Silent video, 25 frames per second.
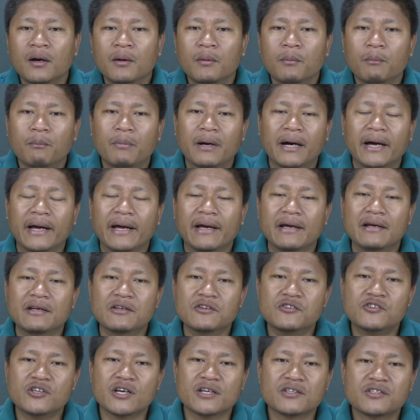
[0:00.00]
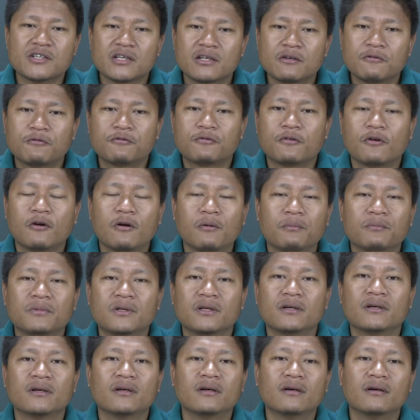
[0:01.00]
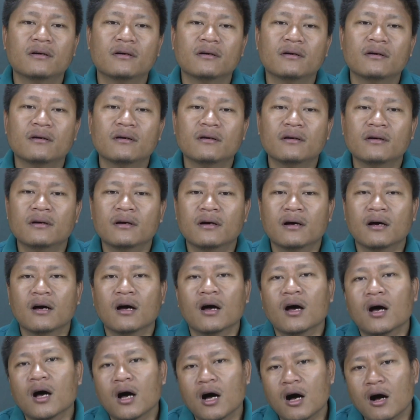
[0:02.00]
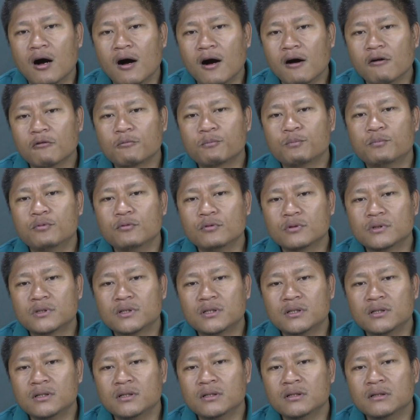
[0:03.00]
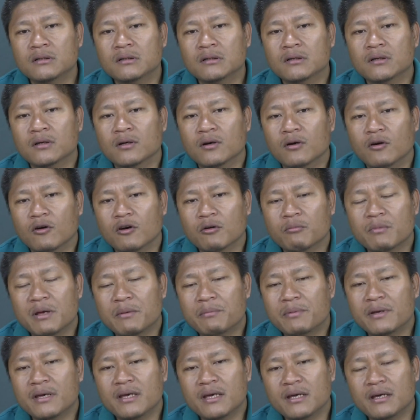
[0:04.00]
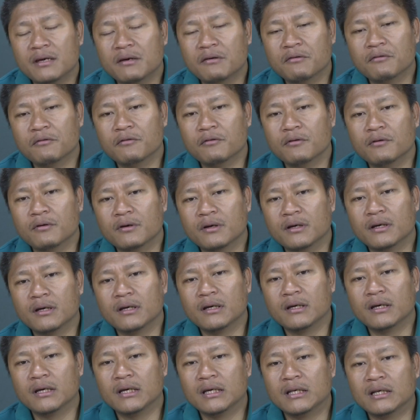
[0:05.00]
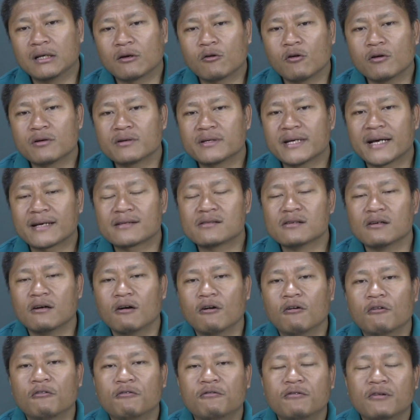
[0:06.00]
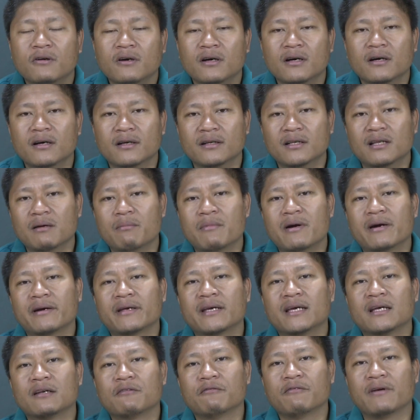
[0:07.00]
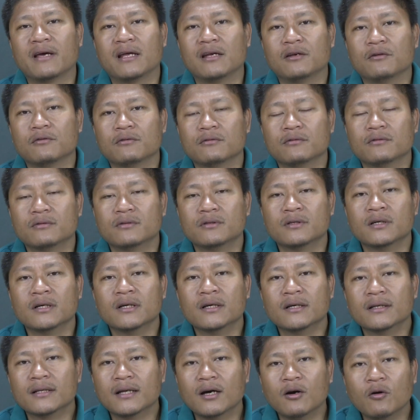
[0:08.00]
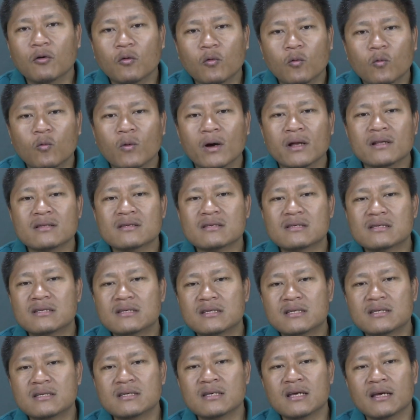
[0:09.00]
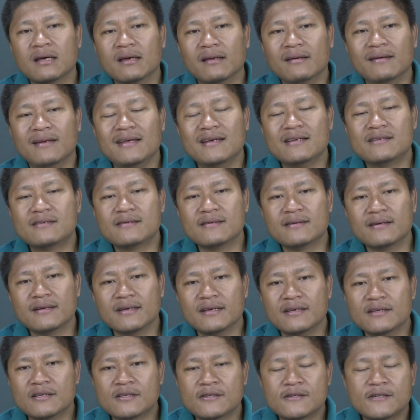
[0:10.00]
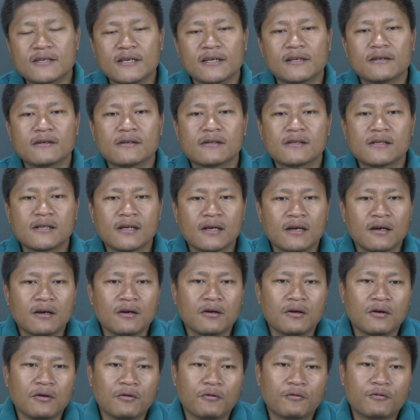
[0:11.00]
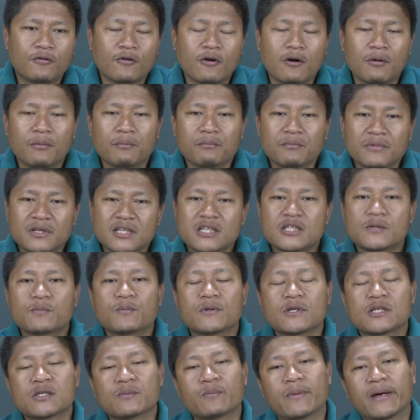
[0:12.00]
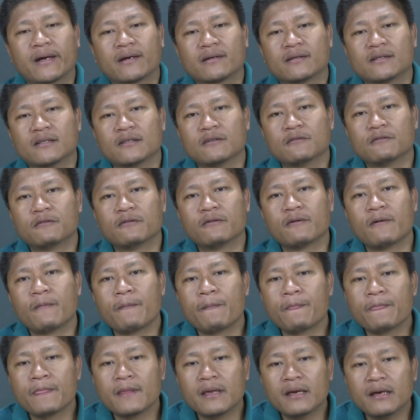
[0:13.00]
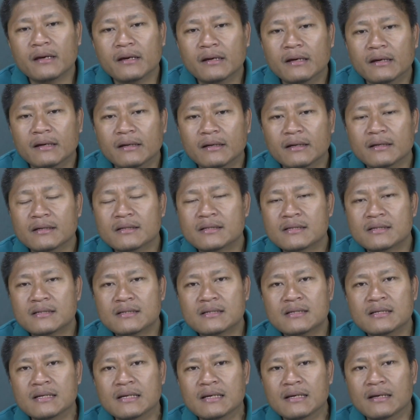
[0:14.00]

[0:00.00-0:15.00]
by judging from the output, or maybe in the context of the market value. Now, once nature is seen from this perspective, it is